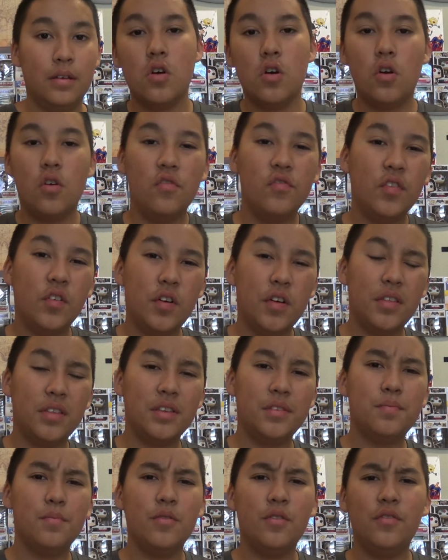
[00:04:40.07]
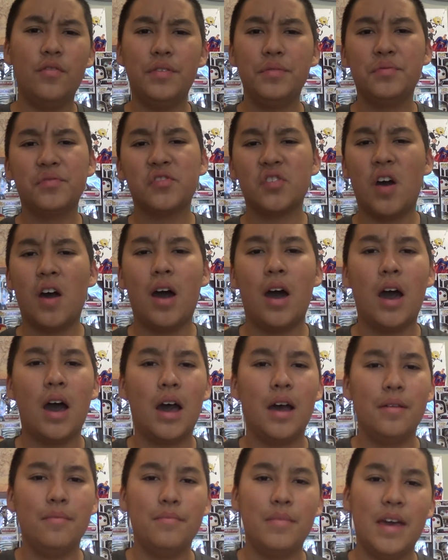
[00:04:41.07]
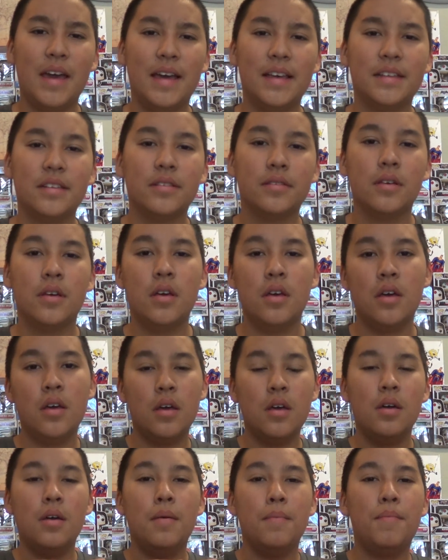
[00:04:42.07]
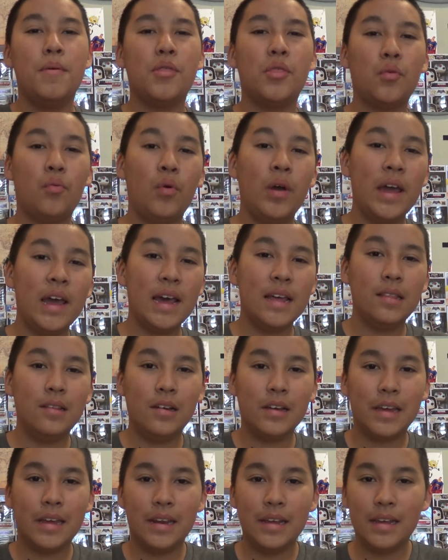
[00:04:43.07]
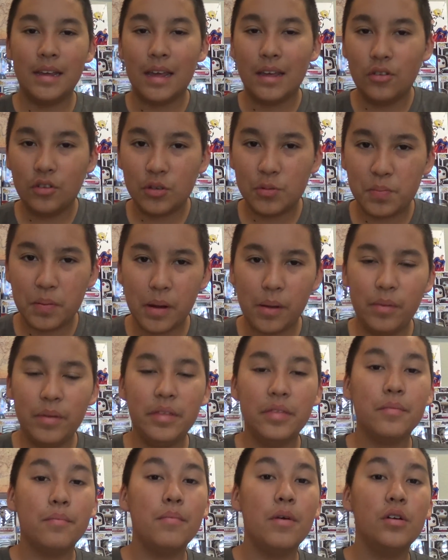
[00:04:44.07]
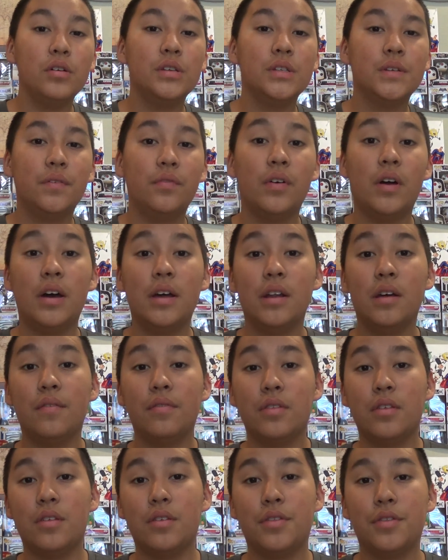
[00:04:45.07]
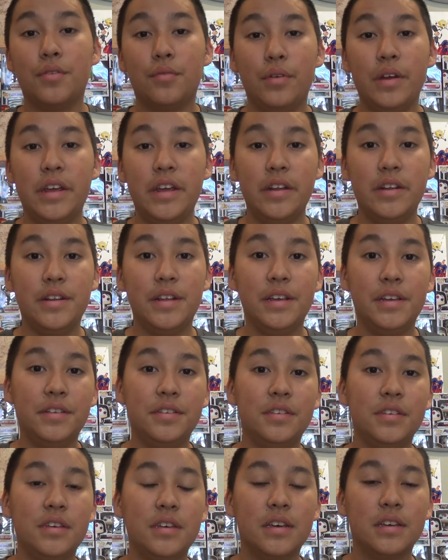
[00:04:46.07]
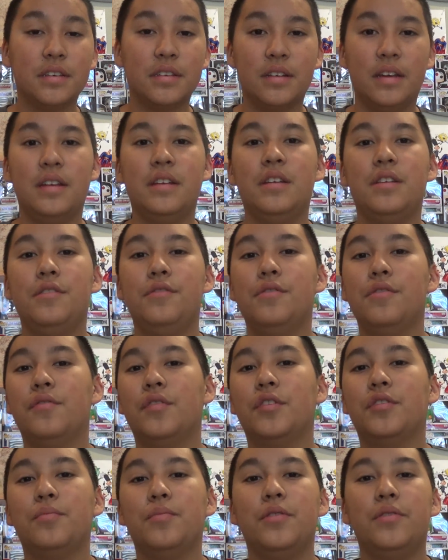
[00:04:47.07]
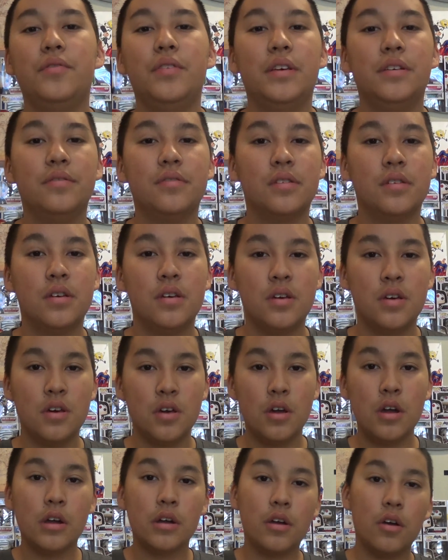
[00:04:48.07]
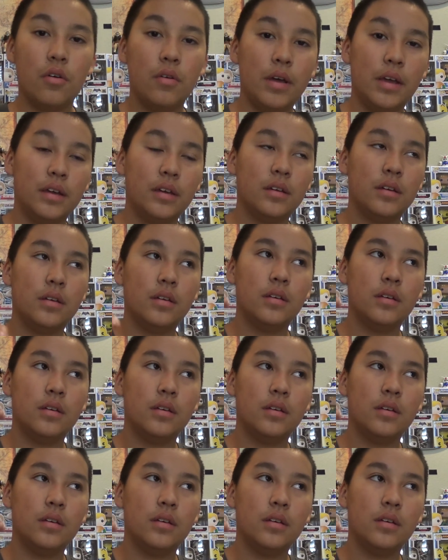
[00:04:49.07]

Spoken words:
Overall, this movie was a hot mess, but the way I look at it, it was probably the most fun of the three DC Extended Universe movies, going